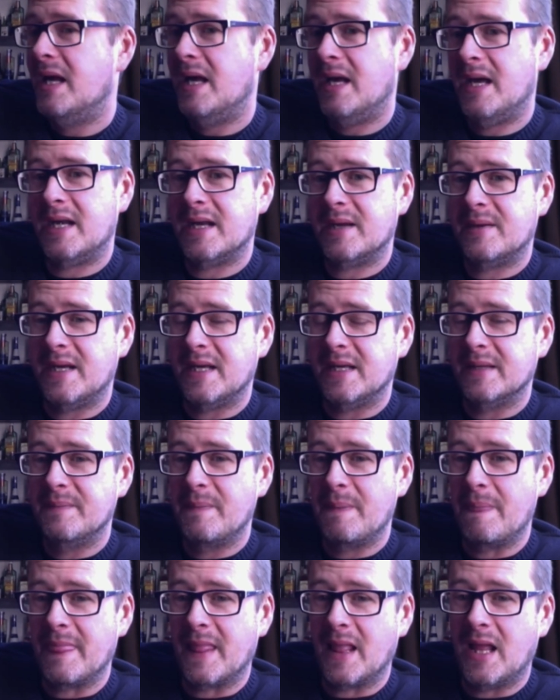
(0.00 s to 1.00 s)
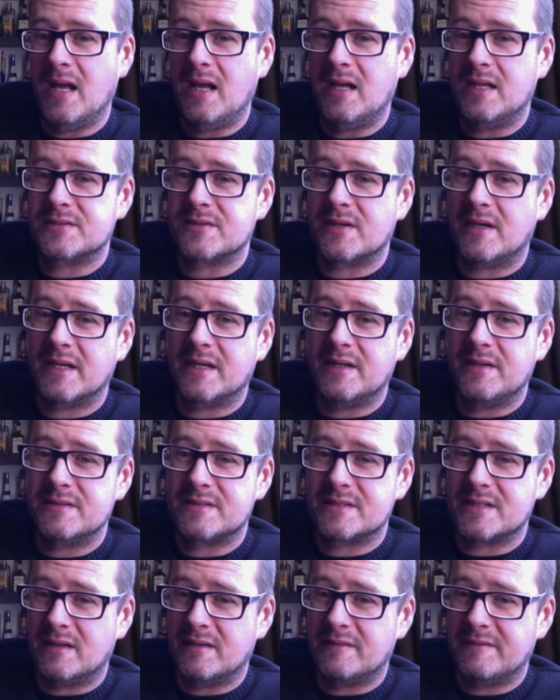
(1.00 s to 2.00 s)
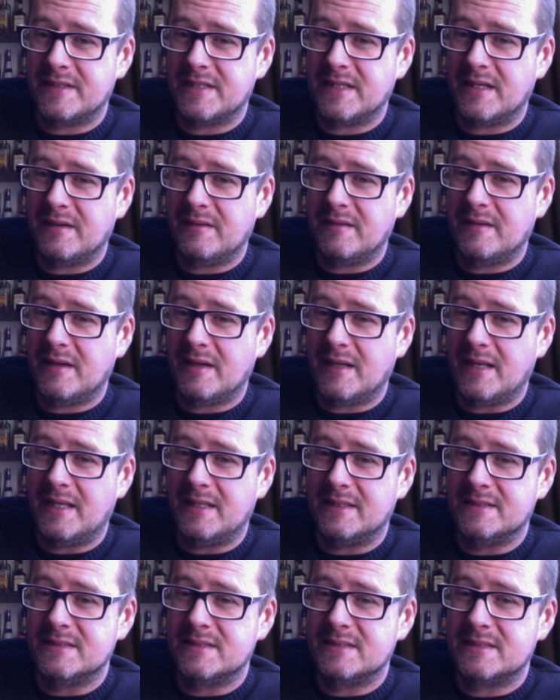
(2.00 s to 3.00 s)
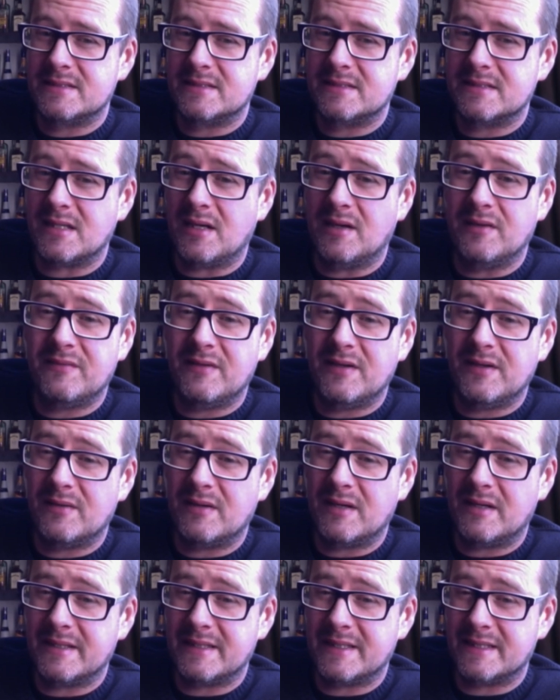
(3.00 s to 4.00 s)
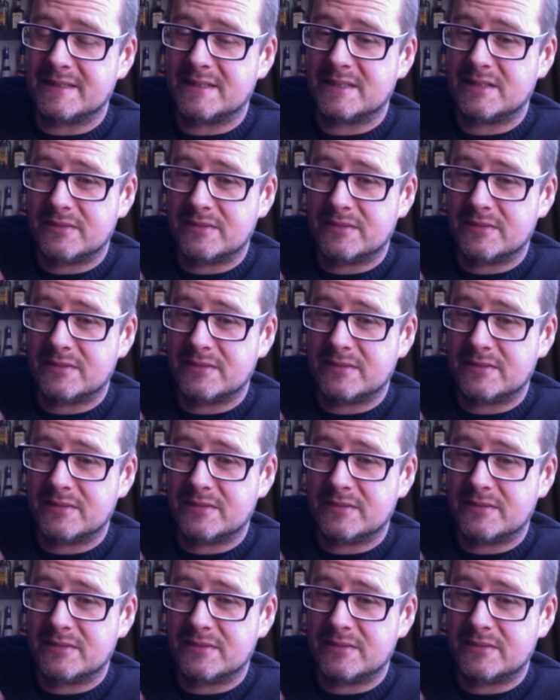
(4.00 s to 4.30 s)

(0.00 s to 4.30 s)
Anyway, uh, a new style of video, and hopefully you like it.